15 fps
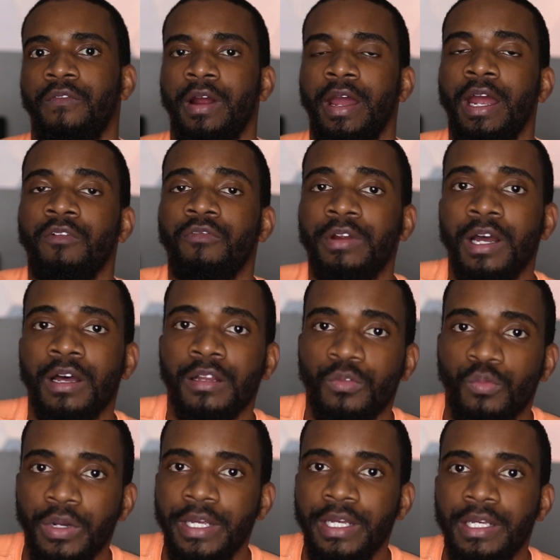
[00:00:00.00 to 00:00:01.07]
for every other
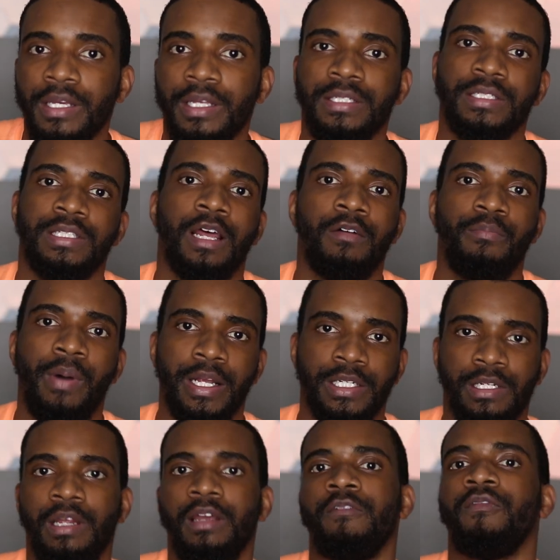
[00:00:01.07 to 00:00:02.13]
week instead of
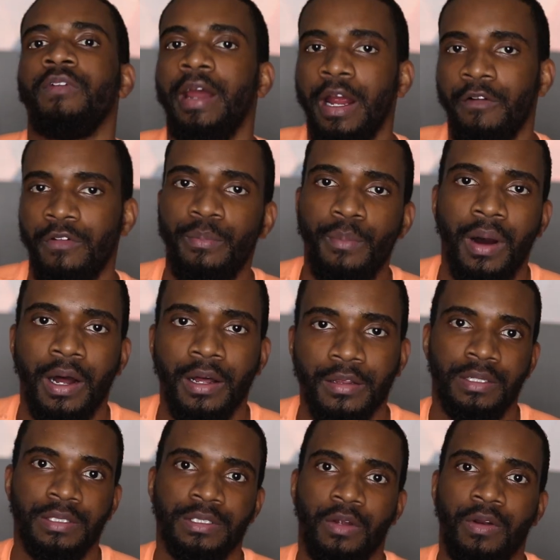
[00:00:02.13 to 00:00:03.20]
budgeting for every month.
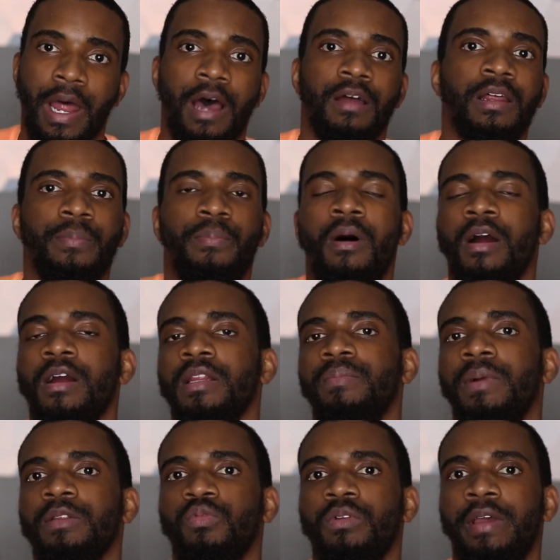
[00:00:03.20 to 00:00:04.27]
So now that part of the
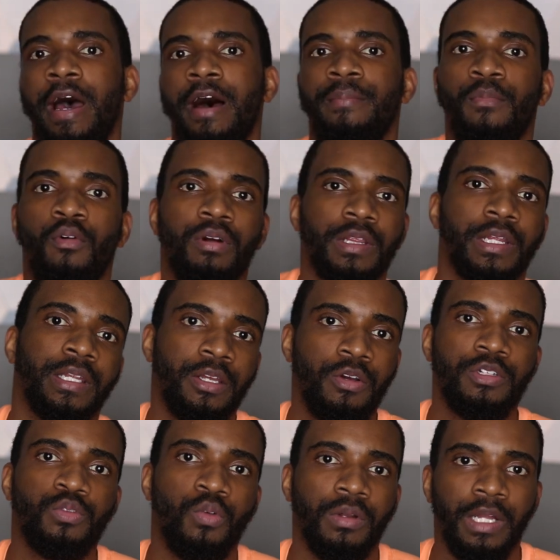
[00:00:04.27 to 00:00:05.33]
month where you have more than
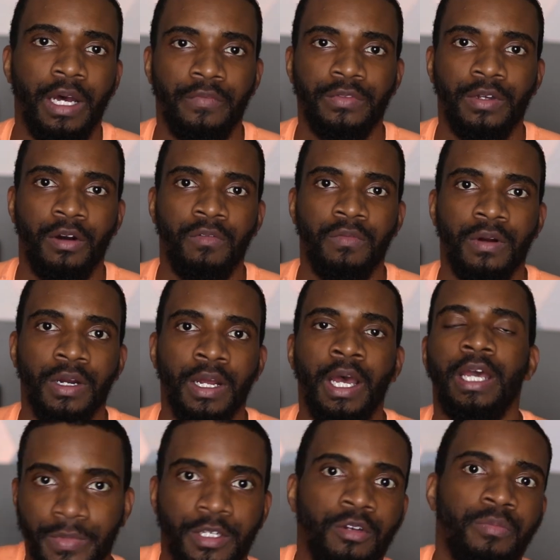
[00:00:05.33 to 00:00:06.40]
usual left over,
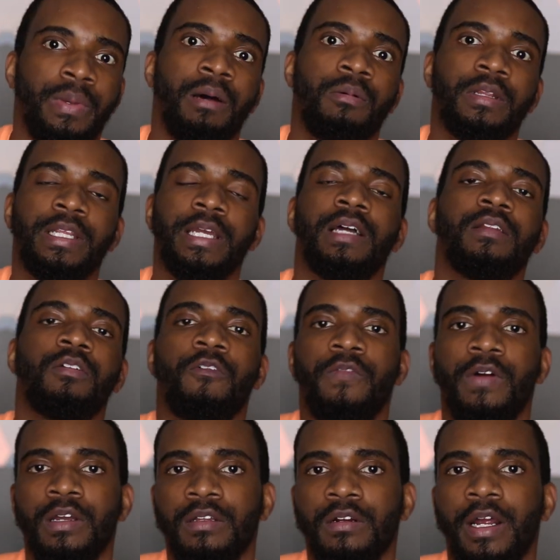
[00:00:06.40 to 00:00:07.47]
you'll be able to think a little
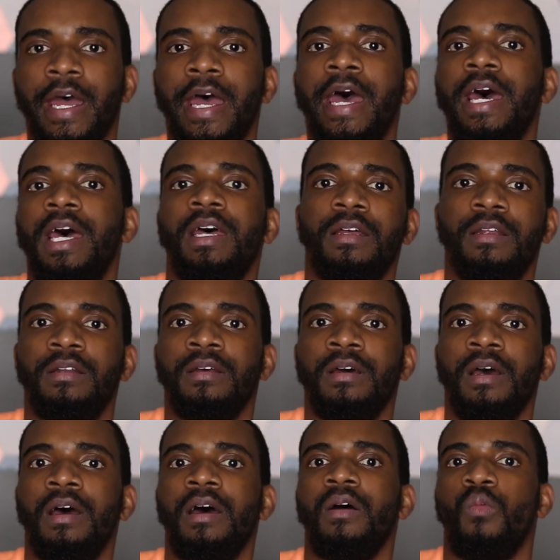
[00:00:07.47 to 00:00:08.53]
further ahead
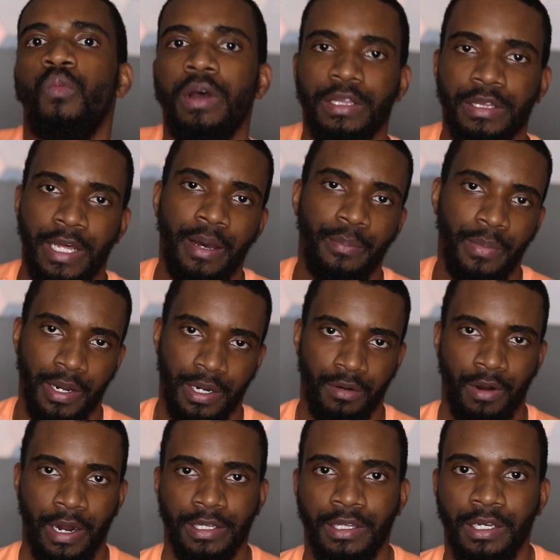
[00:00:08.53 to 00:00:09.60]
with that money
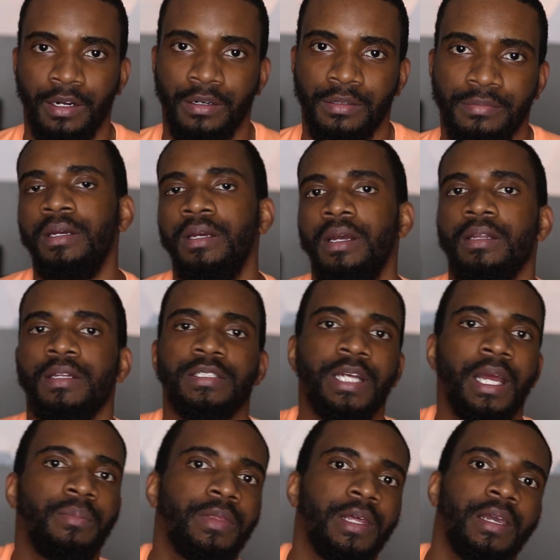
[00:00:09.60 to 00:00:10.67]
right there. And the
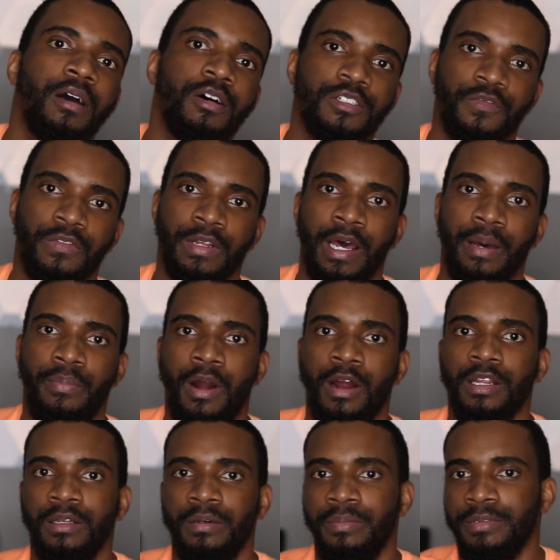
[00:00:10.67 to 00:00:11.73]
same thing goes for that part
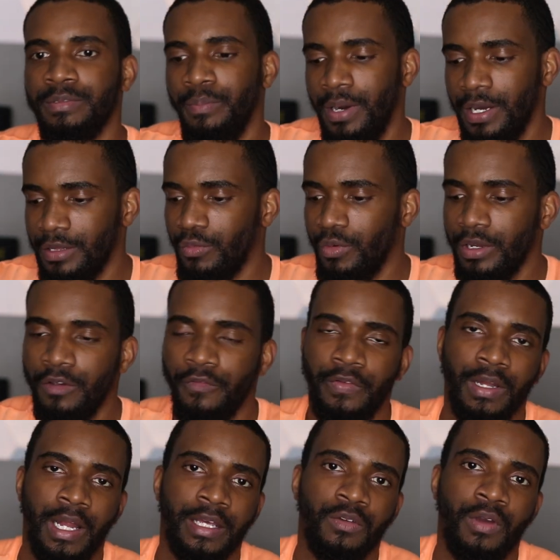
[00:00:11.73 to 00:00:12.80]
of the month where you
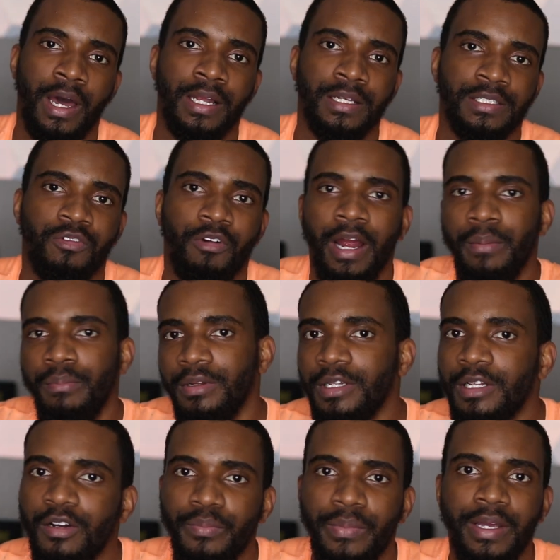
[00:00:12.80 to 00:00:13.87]
feel like you got to scramble a
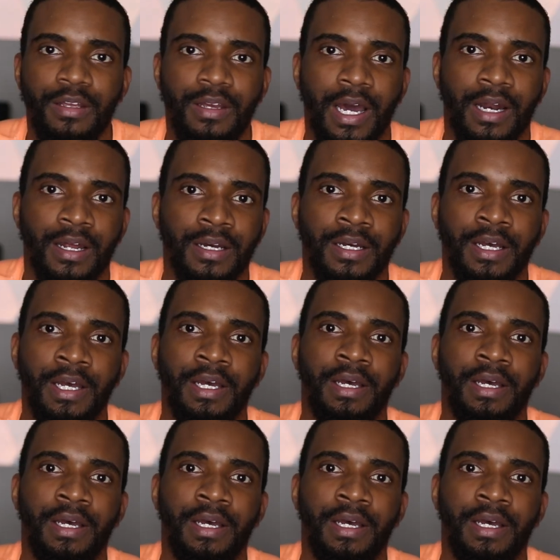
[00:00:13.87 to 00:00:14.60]
little bit, you got to